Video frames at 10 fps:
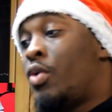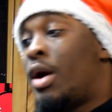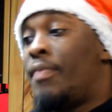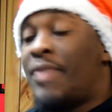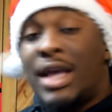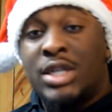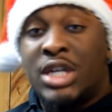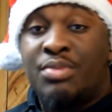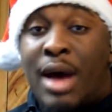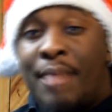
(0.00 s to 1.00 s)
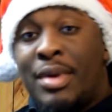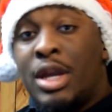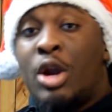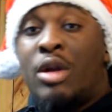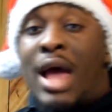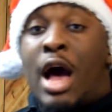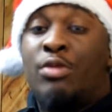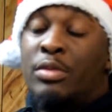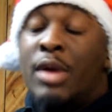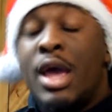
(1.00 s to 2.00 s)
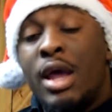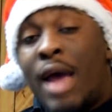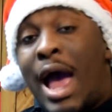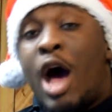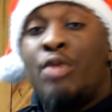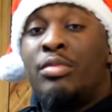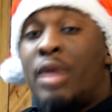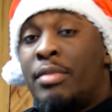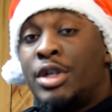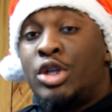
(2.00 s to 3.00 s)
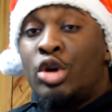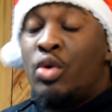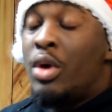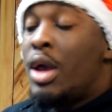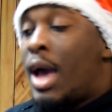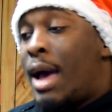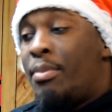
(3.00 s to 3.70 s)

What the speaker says: So that's just my opinion on the album. Album number 2,